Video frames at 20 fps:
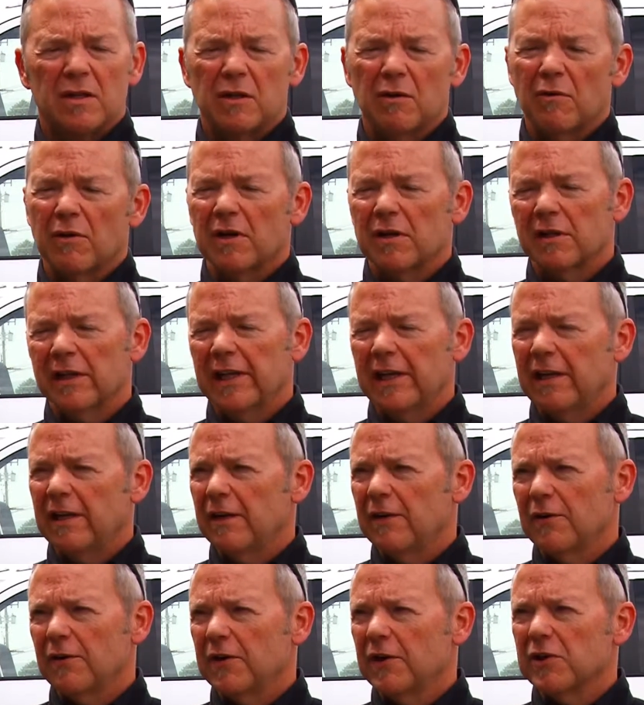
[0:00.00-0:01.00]
Do you want to lead
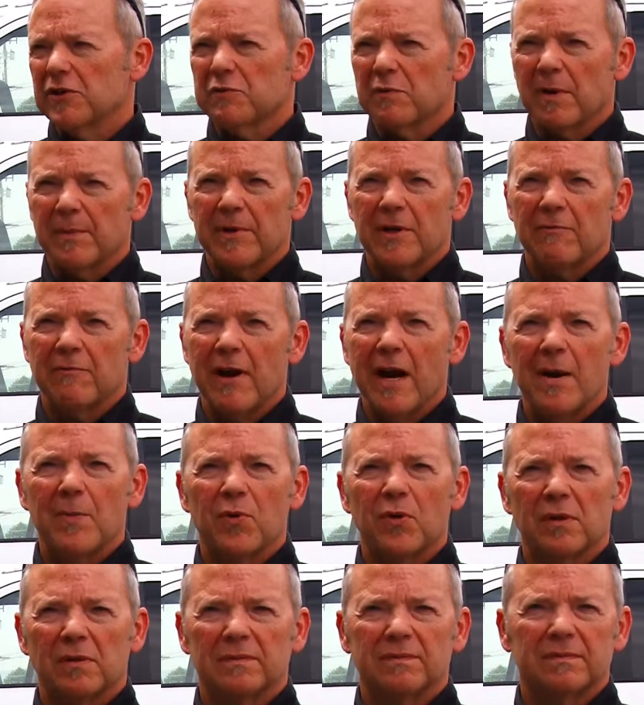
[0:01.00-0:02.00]
it, or do you just want me to
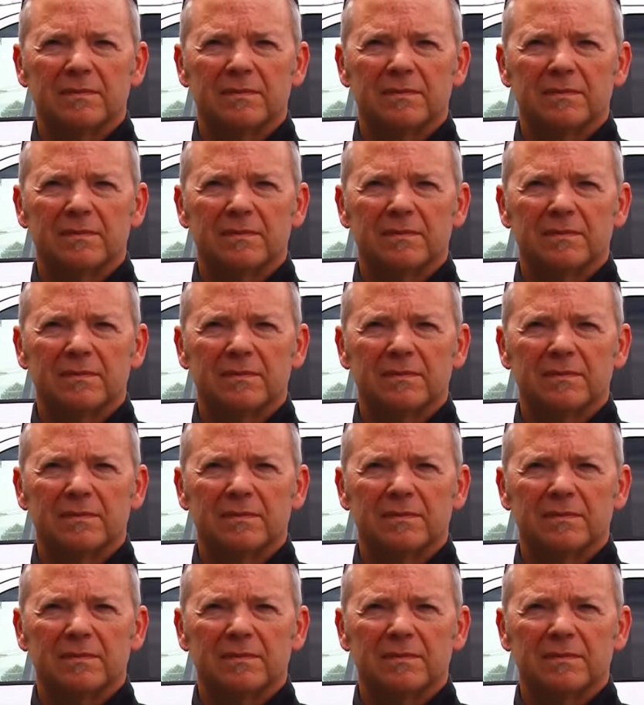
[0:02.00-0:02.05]
ramble?